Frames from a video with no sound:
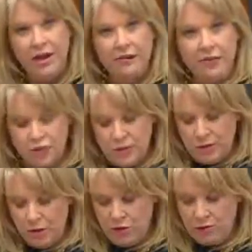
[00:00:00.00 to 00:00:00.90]
A force
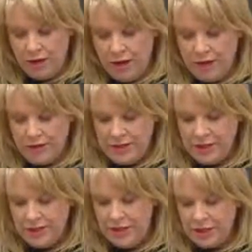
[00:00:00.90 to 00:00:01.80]
multiplier
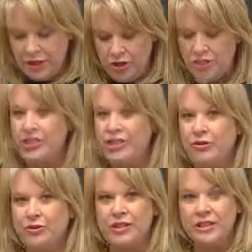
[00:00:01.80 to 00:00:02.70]
is a technology
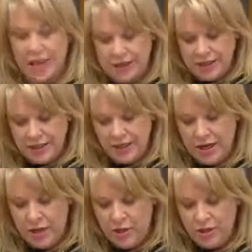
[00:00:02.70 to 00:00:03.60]
or a tactic
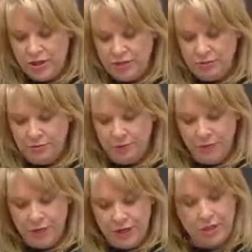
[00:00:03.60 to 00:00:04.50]
which,
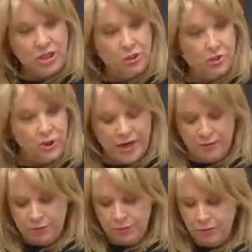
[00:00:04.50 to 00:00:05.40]
when
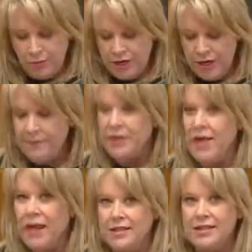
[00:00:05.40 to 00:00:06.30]
employed,
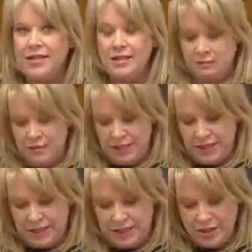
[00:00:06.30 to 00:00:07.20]
has the
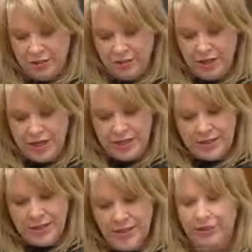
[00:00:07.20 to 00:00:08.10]
ability to
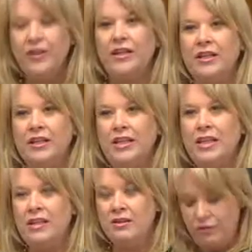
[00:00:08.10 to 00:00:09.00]
significantly
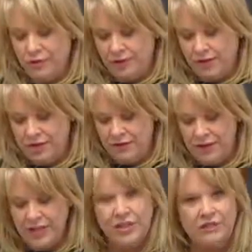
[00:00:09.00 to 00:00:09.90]
increase the
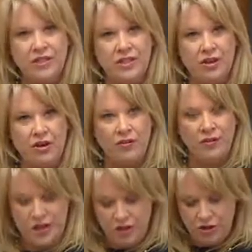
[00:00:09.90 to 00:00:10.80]
effectiveness
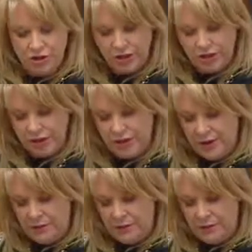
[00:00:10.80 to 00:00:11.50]
of a unit.